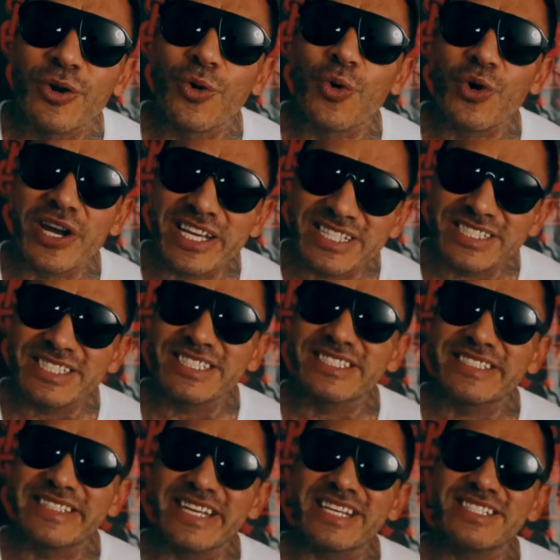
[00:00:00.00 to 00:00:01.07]

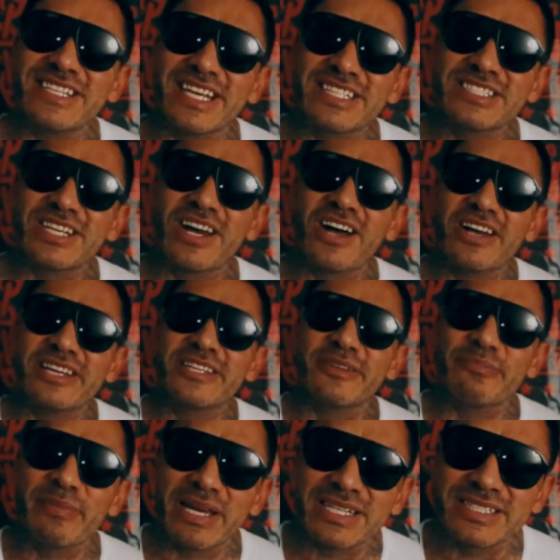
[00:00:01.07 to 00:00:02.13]
craziest things I saw in the
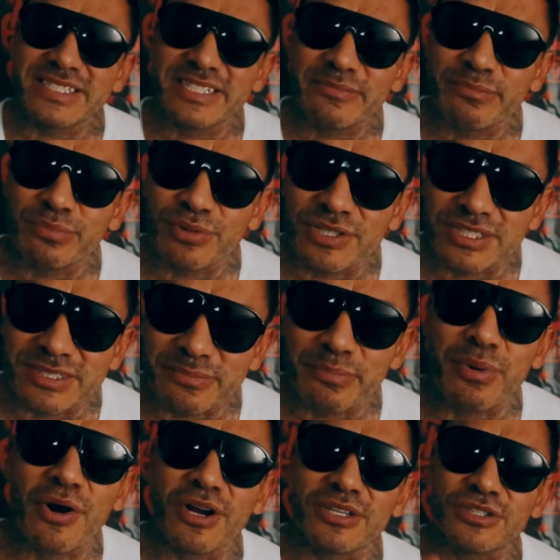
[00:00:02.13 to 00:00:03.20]
Mexican prison
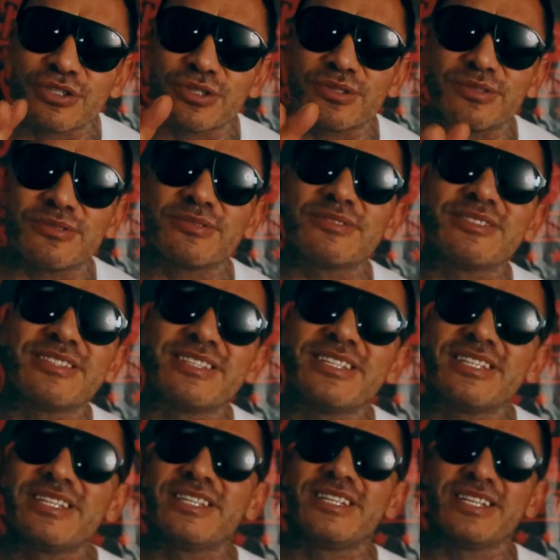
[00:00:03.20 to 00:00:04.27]
part
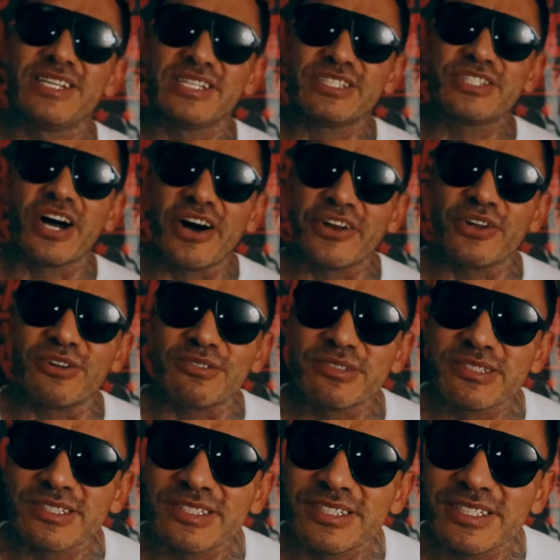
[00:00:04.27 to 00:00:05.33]
2.
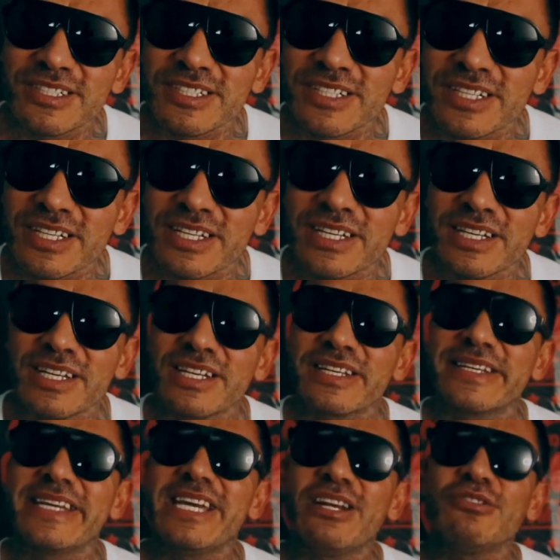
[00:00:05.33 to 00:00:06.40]
Tunnels,
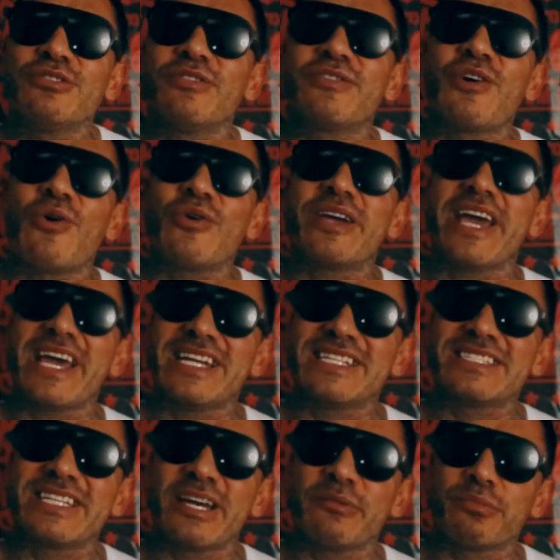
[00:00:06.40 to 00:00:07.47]
kilos of cocaine
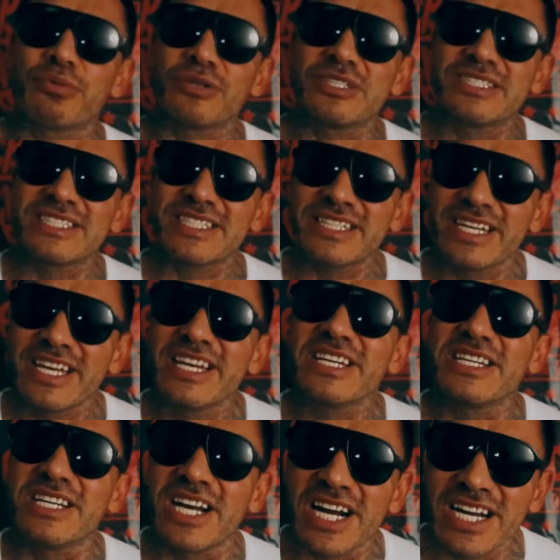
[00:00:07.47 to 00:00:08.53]
inside prison,
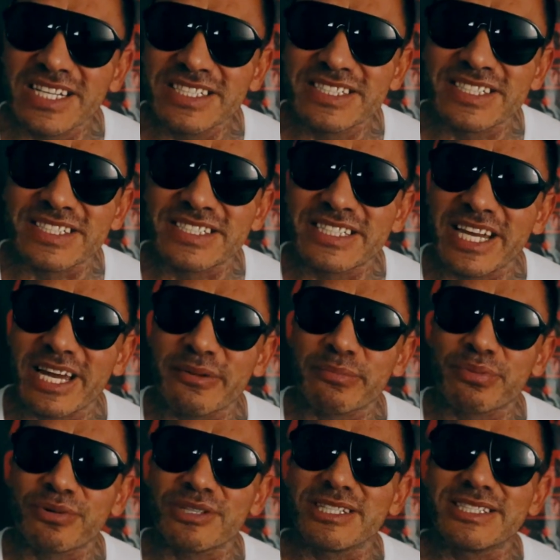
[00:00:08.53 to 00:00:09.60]
guns inside
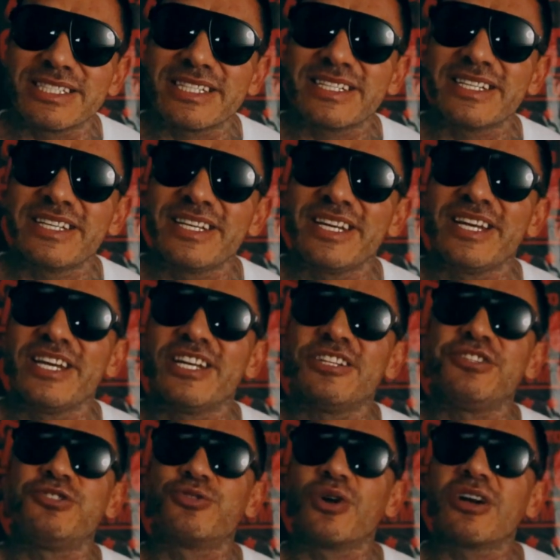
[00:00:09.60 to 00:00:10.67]
prison,
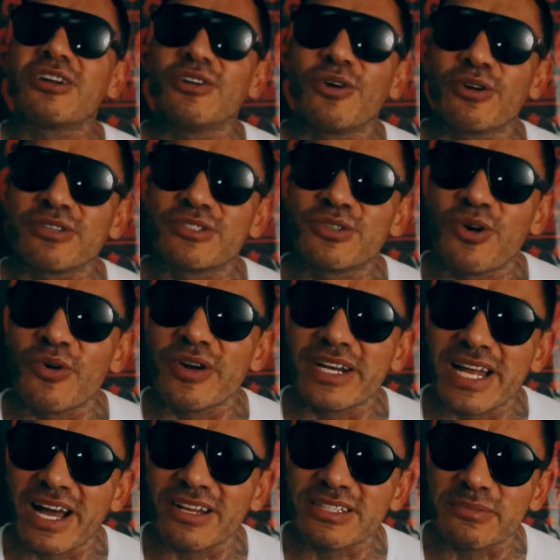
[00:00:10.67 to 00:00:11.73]
drug lords
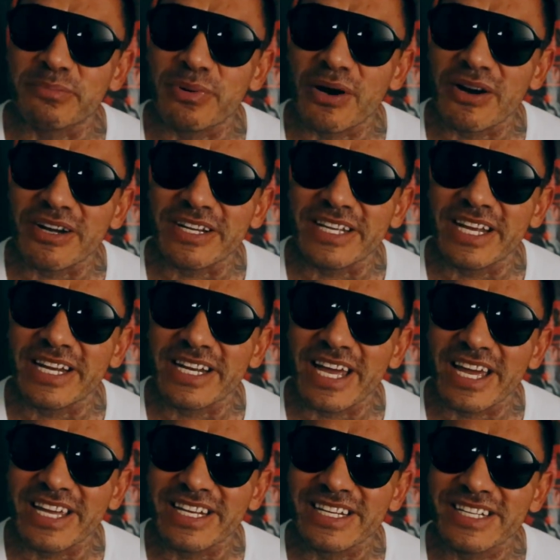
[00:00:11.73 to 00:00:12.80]
going out to party at
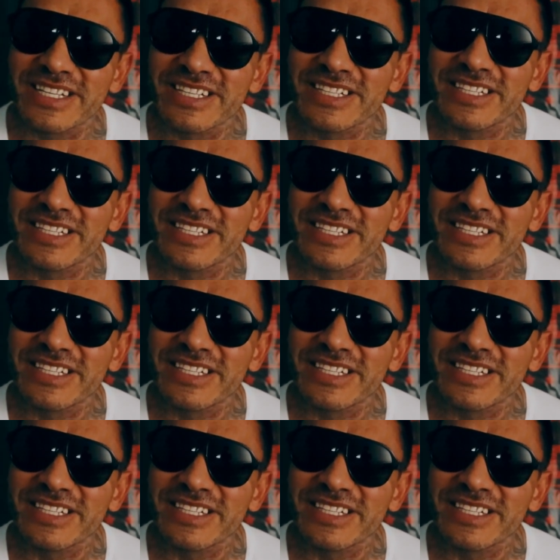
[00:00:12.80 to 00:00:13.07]
night.